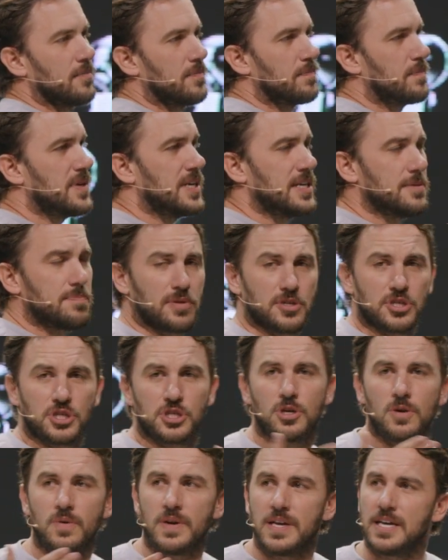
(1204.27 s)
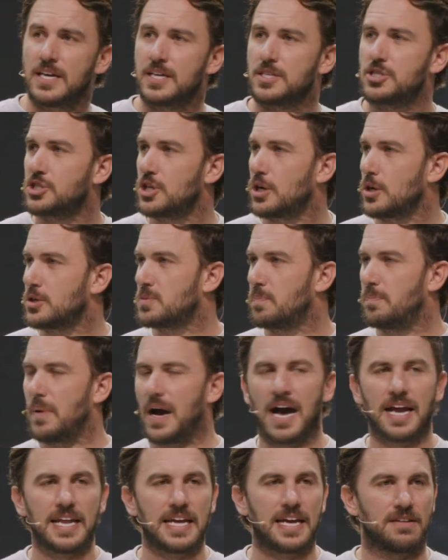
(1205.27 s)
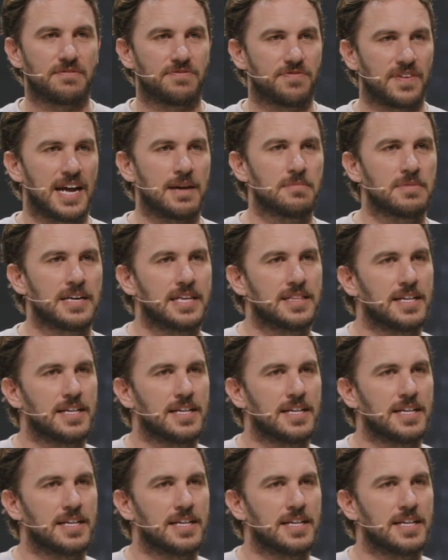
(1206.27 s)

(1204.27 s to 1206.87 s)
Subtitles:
be pursuing his church body and family.